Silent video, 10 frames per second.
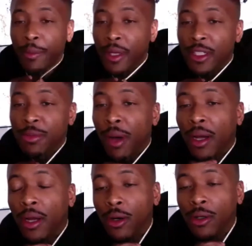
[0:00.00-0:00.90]
This, my, um,
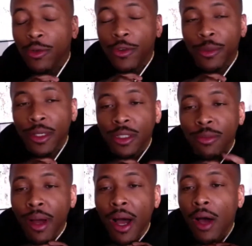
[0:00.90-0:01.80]
you feel me? This
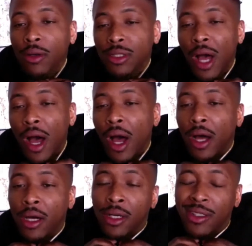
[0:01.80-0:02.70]
my house. I, I
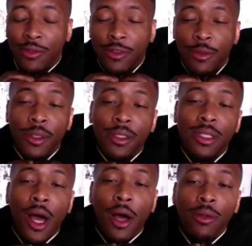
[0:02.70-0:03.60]
you feel me? This the
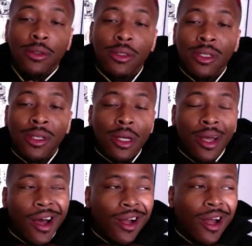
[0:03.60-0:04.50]
house
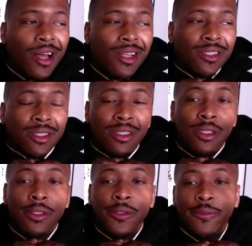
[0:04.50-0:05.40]
I got to
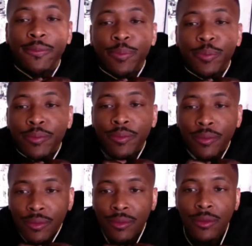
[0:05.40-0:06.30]
um
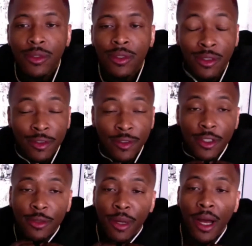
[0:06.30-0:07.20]

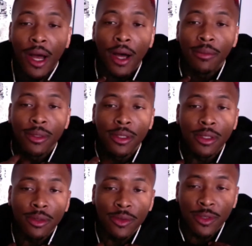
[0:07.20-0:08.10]
finish my album. And
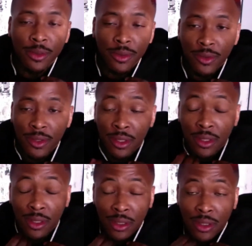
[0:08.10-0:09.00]
you feel me for
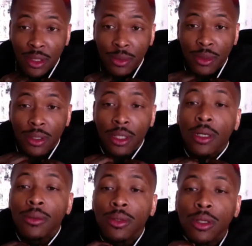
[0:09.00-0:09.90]
the uh,
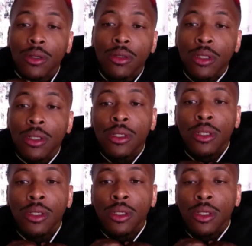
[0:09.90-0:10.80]
summertime. So
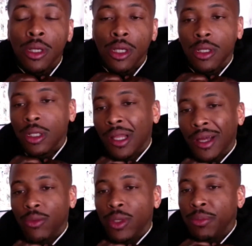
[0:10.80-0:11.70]
like
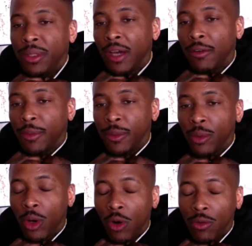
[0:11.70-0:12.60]
we be having people
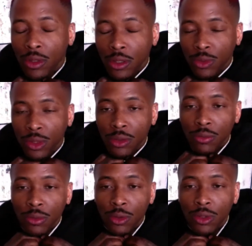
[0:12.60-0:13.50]
over because we do
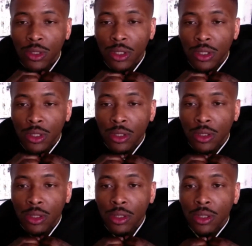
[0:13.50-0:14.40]
music in here.
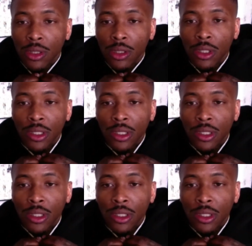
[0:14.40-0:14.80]
Yeah.